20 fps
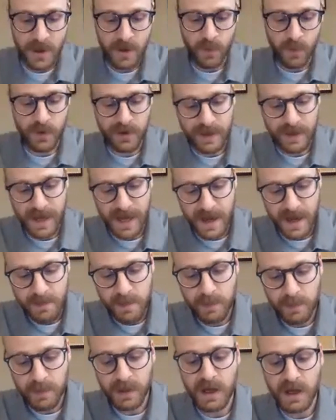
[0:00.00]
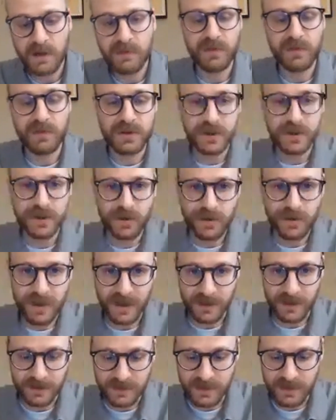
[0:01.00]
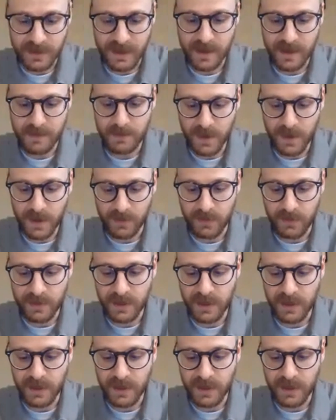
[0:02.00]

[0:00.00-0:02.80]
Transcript: we are capable of returning to that mode